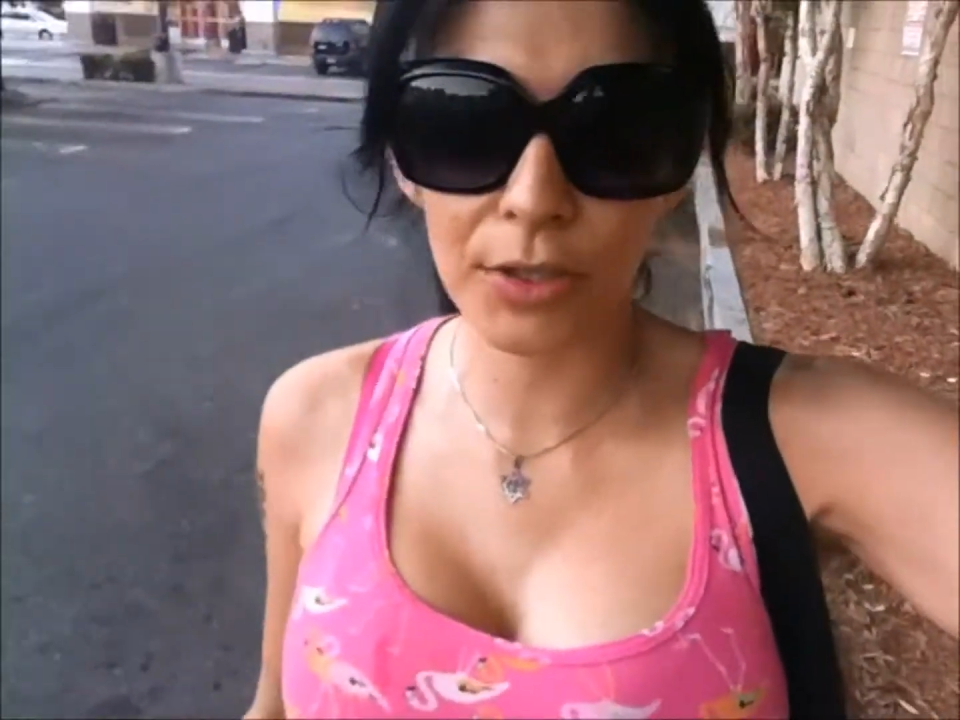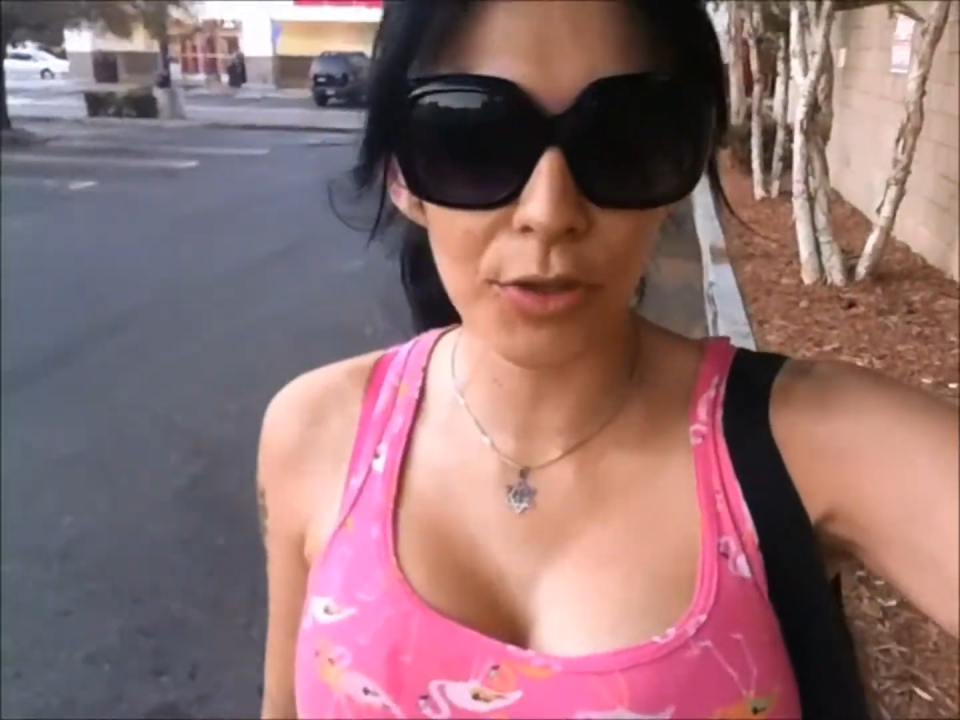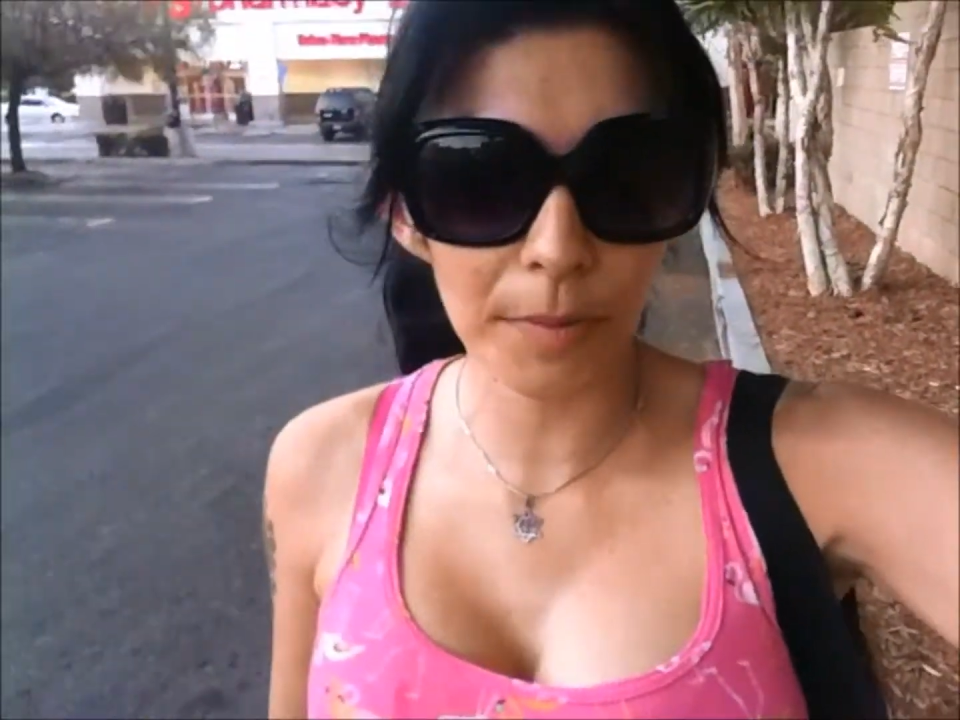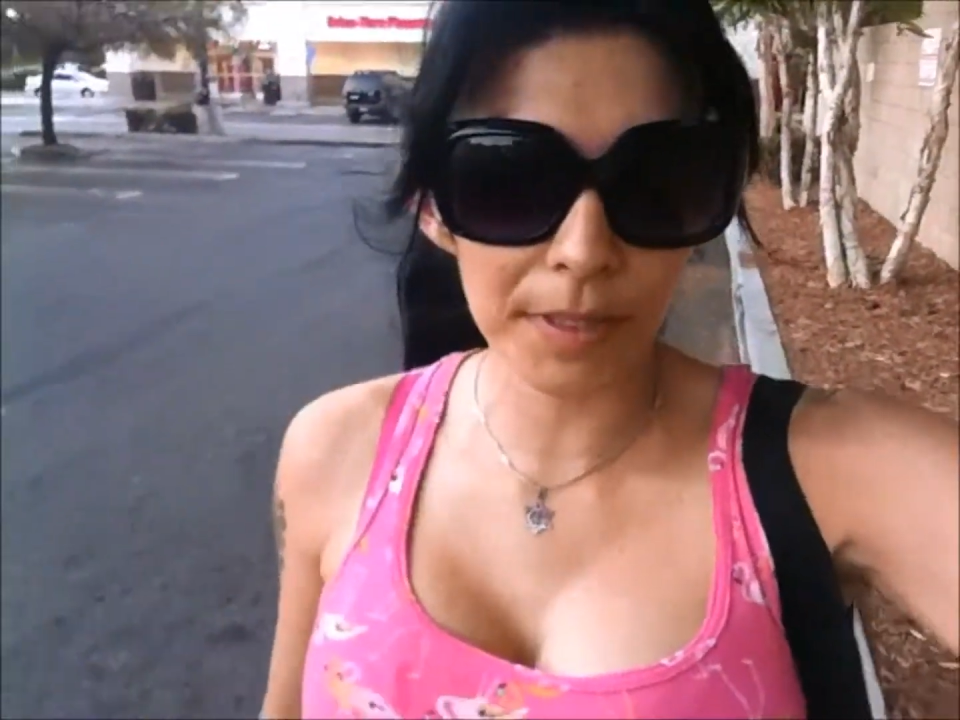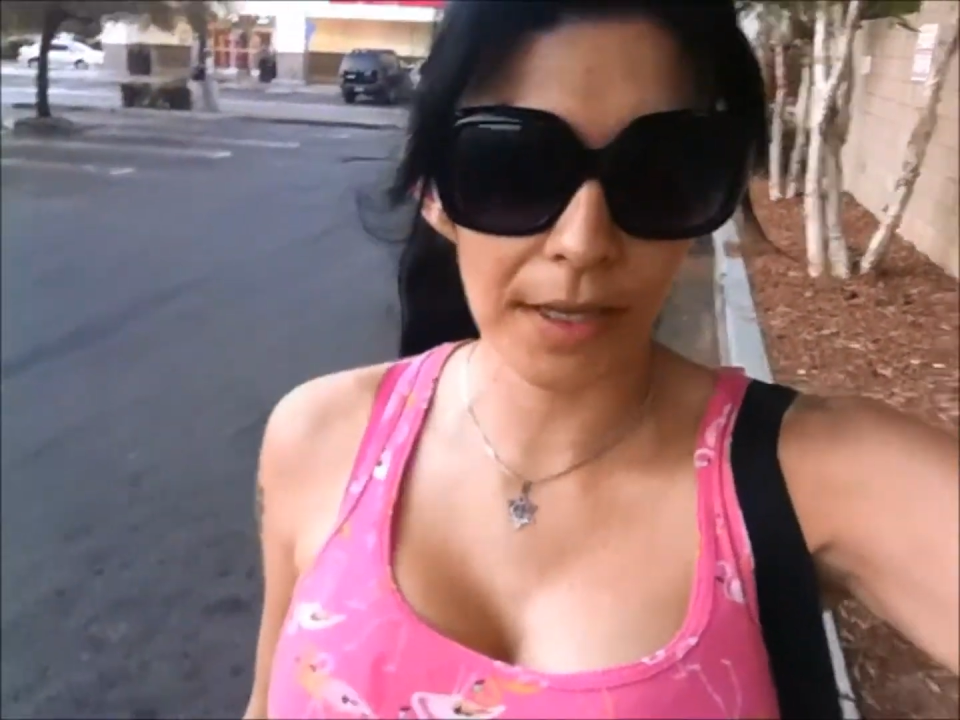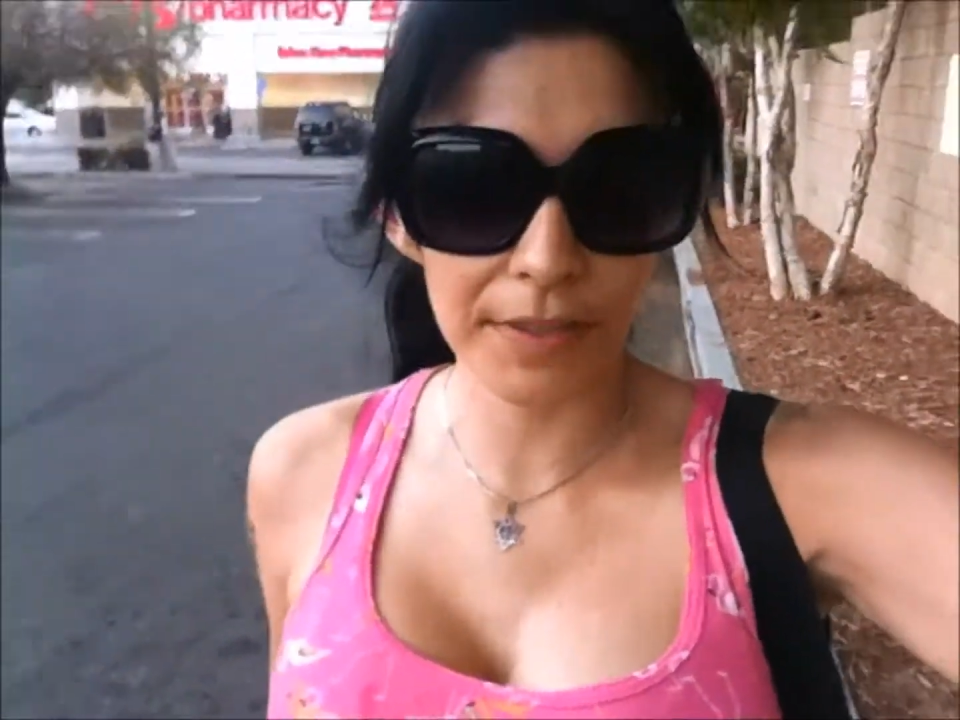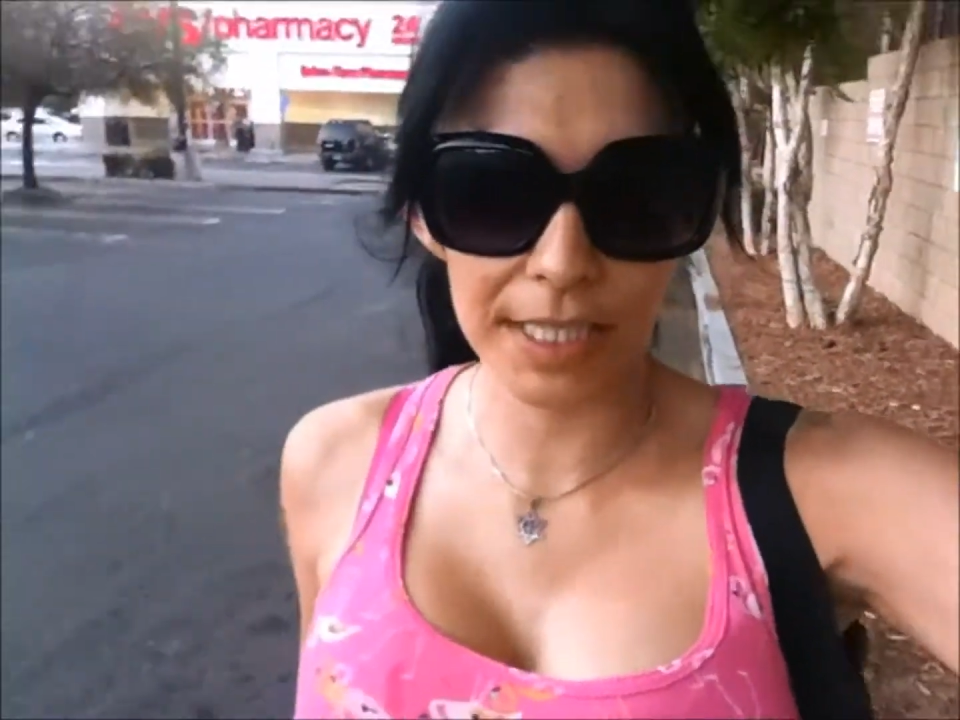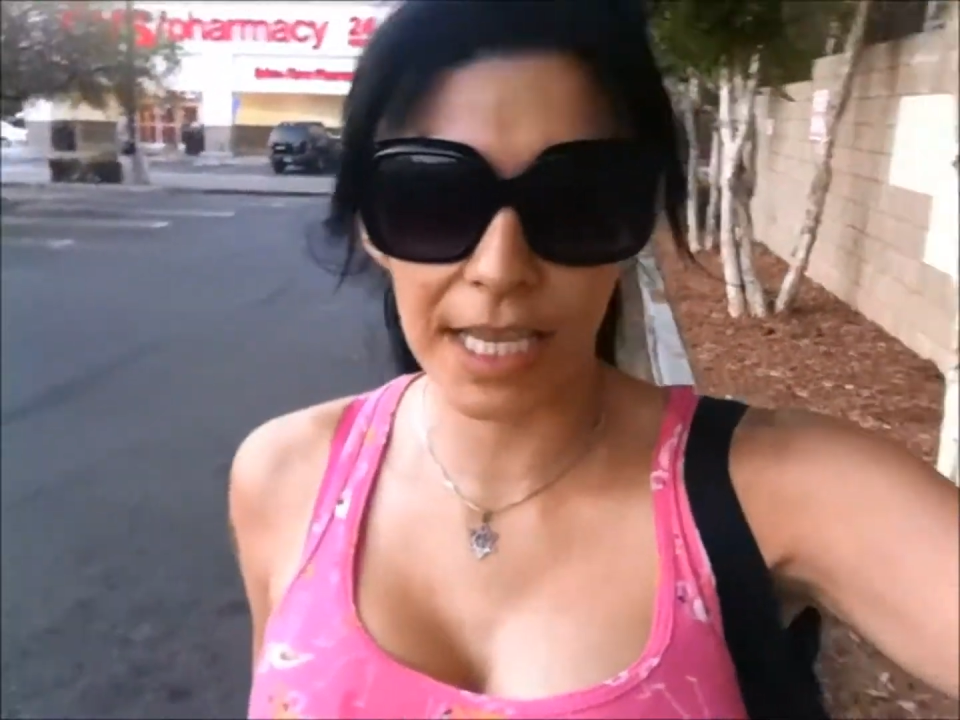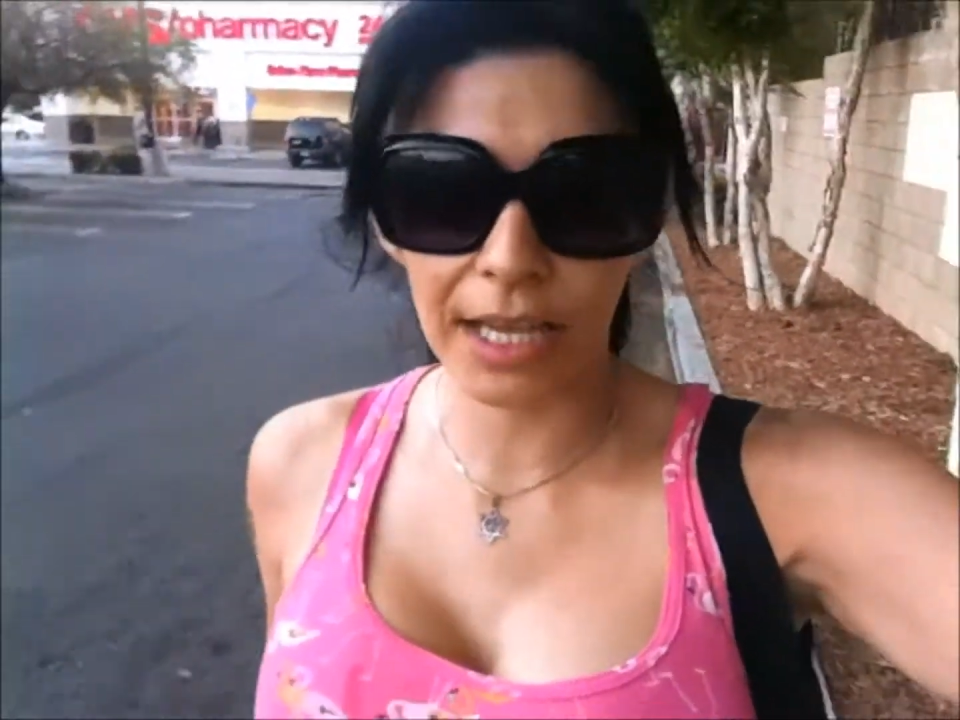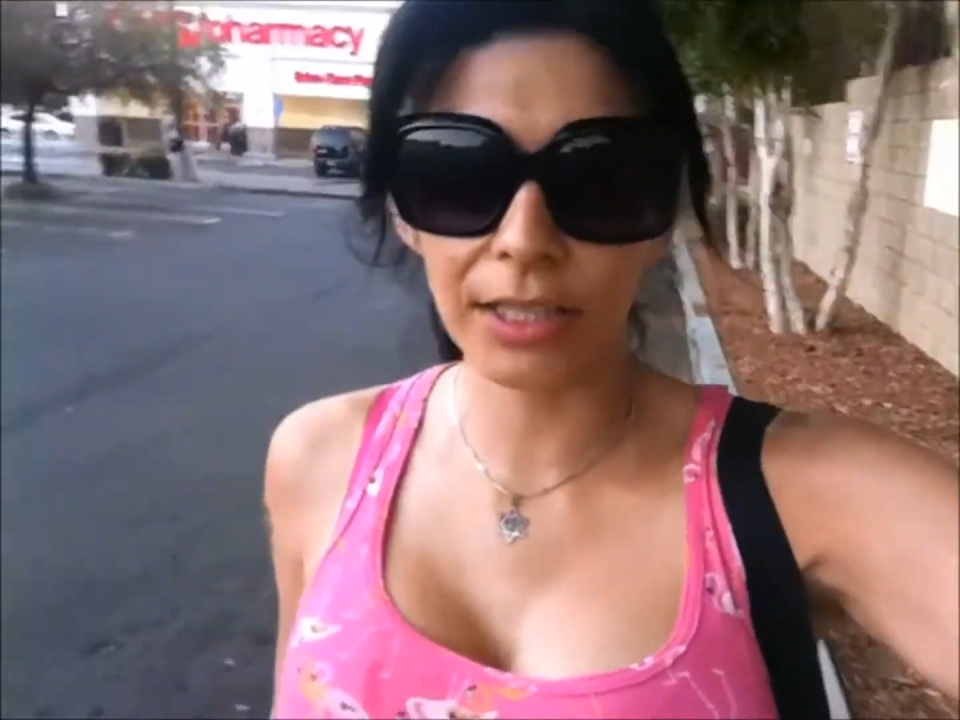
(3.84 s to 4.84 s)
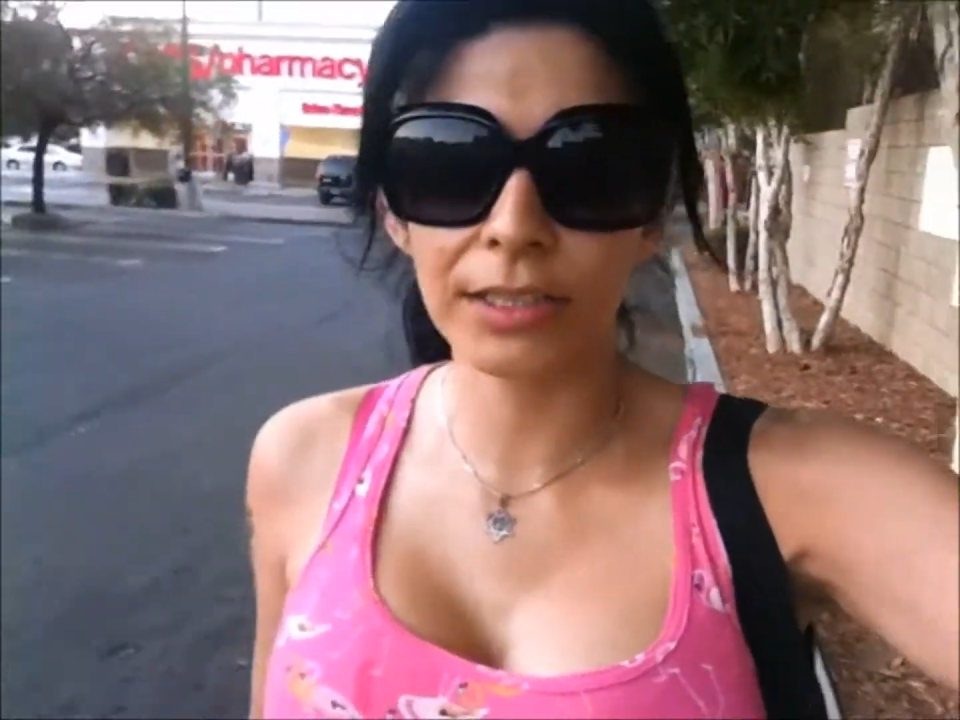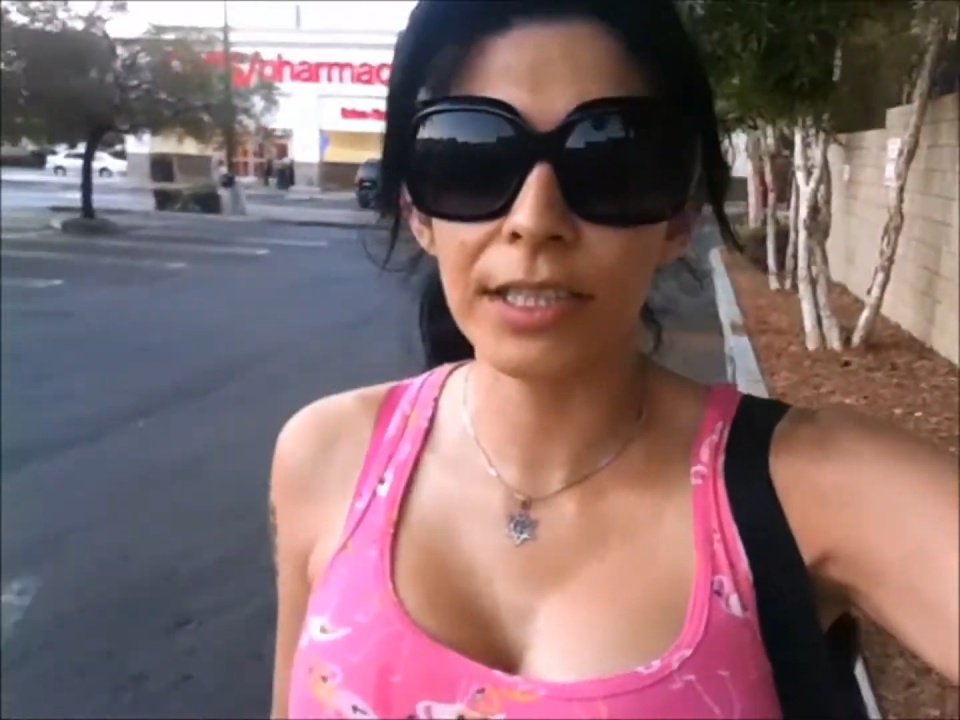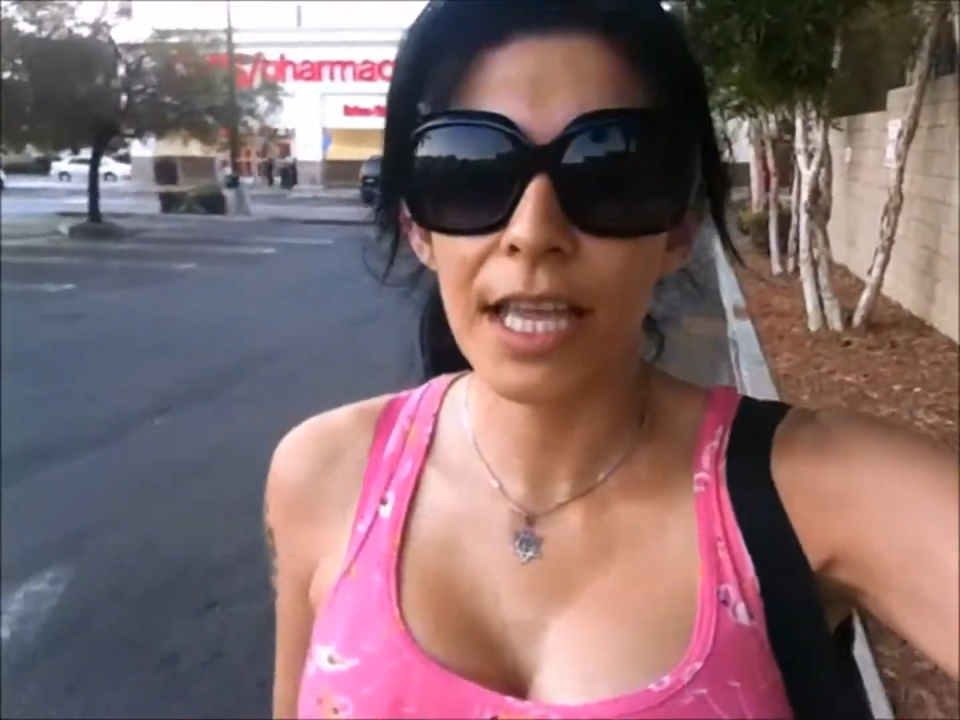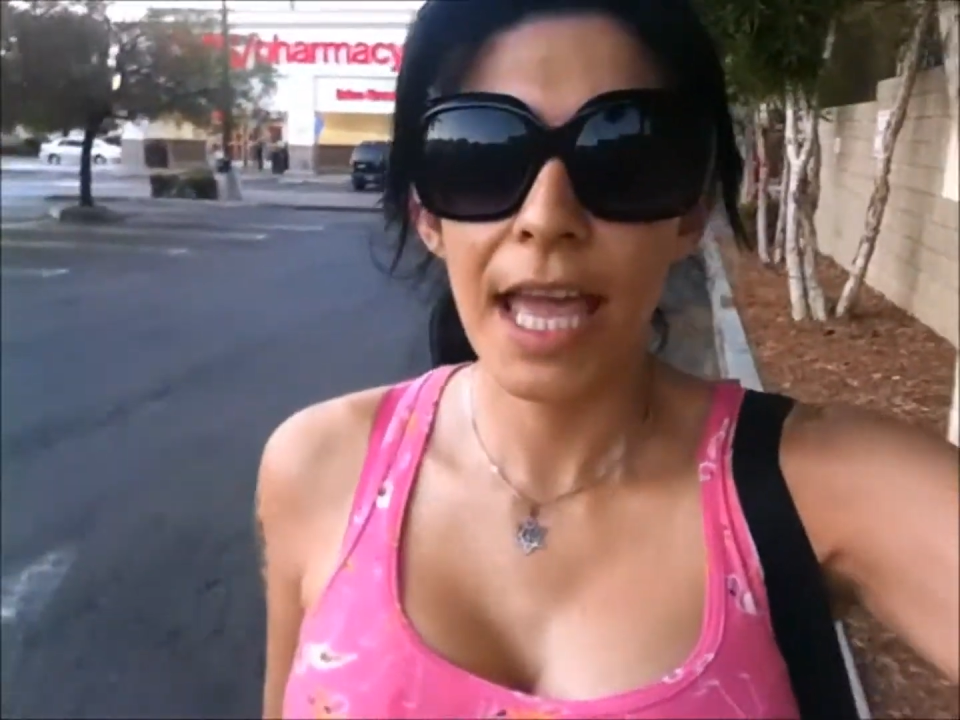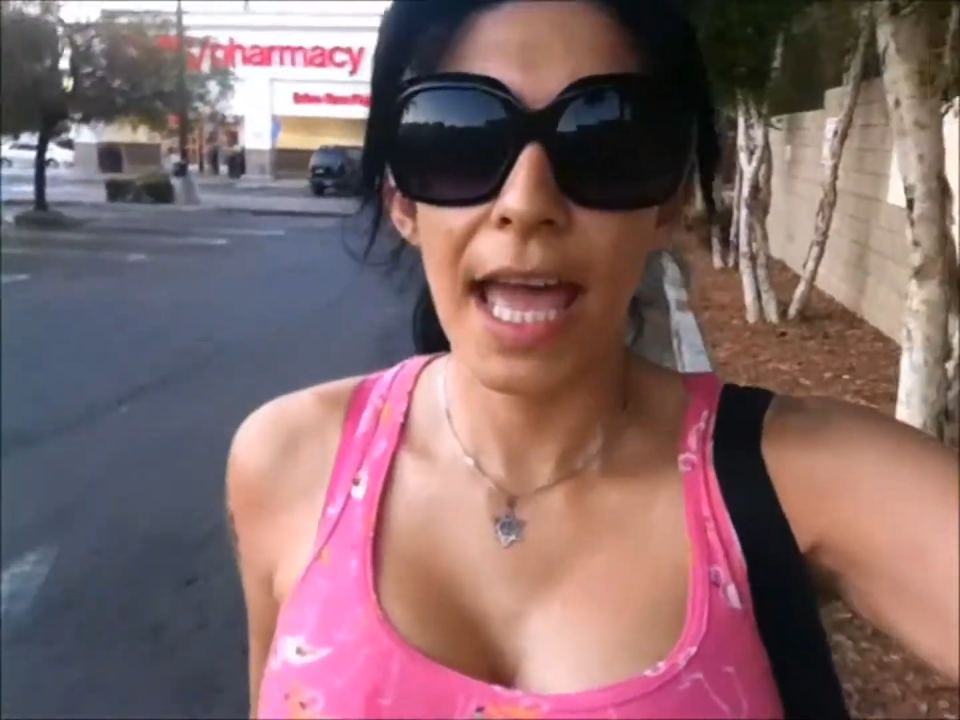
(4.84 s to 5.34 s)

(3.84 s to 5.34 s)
just dropped off Danielle